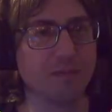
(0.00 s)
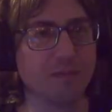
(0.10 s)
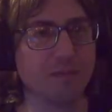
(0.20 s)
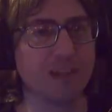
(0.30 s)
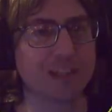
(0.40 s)

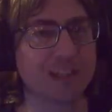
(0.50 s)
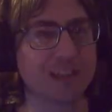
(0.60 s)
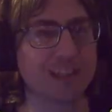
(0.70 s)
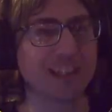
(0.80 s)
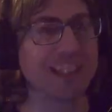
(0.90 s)
Which
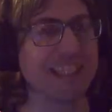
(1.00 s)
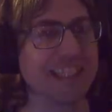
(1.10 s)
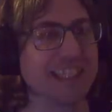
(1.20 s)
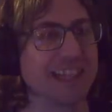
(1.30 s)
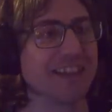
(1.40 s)
is
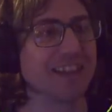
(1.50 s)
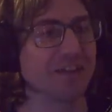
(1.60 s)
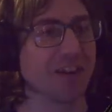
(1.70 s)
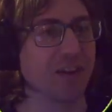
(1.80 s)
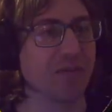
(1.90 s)
easier said than
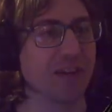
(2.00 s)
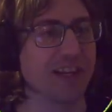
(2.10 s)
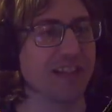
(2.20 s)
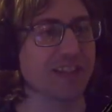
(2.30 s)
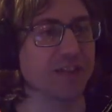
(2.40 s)
done, right?
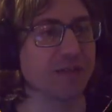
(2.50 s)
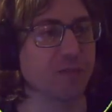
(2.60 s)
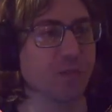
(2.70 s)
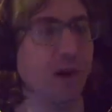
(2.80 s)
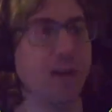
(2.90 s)
3, 2,
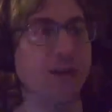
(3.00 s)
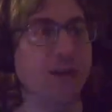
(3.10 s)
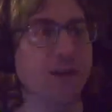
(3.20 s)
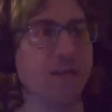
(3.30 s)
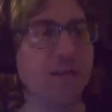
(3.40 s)

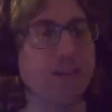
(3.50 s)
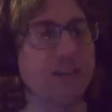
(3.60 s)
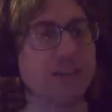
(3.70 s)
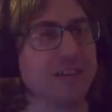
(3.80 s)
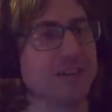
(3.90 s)
1.
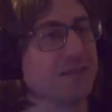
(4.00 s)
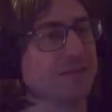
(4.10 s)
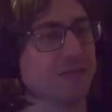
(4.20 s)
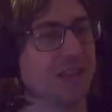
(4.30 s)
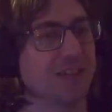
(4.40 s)

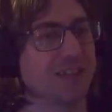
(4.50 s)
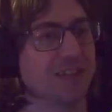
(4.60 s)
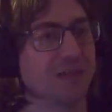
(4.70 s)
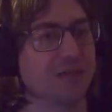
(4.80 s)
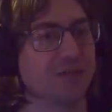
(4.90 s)
Little
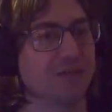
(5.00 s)
too